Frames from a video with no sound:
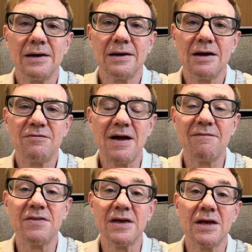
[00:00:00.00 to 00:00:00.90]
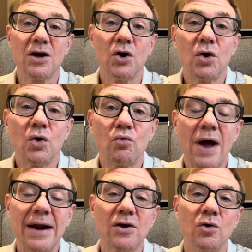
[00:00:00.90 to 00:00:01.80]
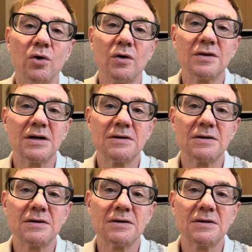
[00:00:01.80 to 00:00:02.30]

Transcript: If you have the radical